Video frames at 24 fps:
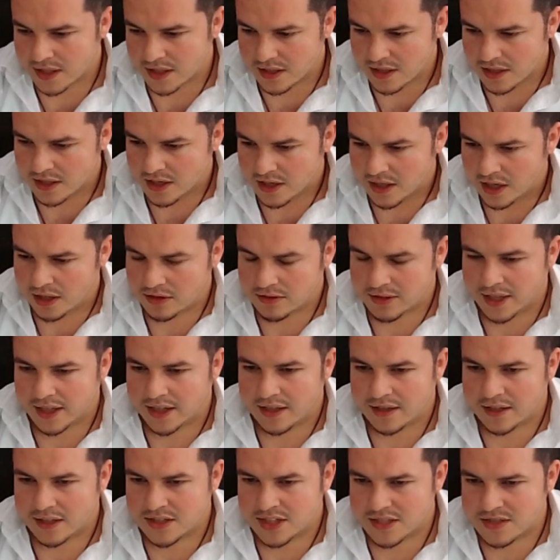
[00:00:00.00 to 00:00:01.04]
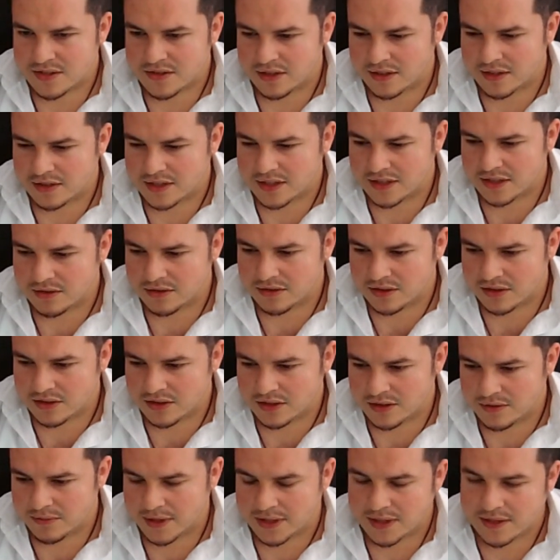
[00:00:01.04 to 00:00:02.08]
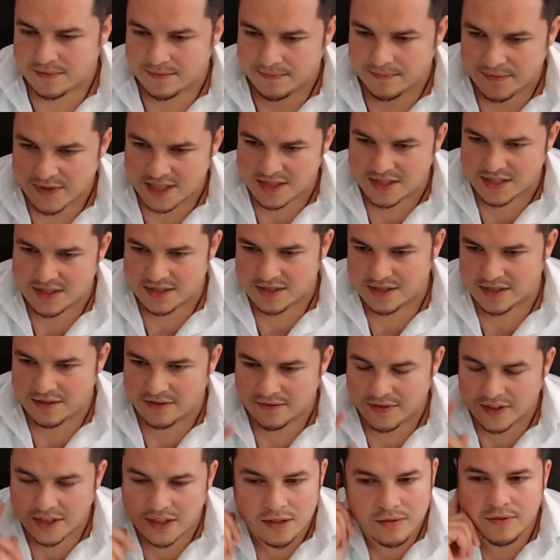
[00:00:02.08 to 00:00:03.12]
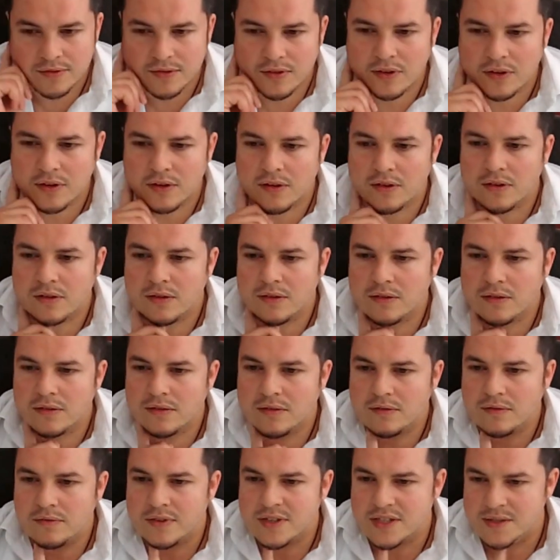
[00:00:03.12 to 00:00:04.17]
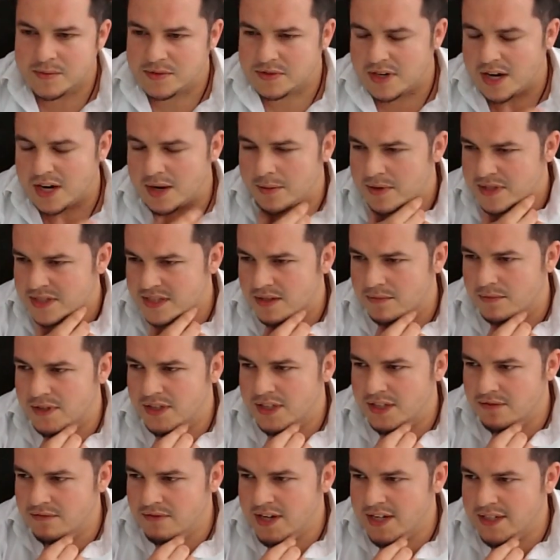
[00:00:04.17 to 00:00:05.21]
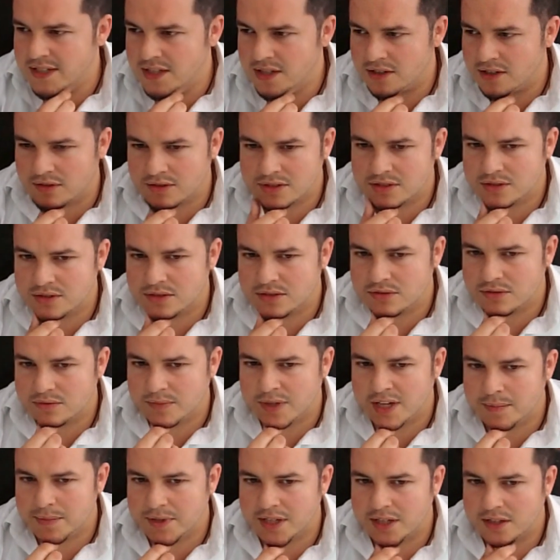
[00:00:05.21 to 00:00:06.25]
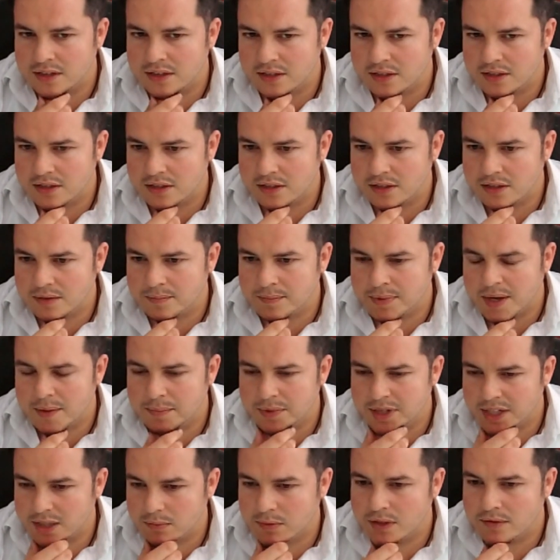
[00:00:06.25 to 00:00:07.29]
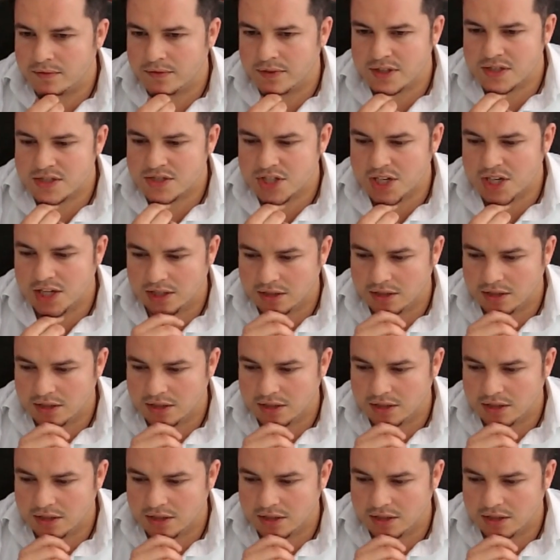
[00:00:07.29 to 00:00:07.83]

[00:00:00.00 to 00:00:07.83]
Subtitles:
Okay, I just thought, you know what, this is a video for subscribers, and I will right now also do maybe a public one for the channel.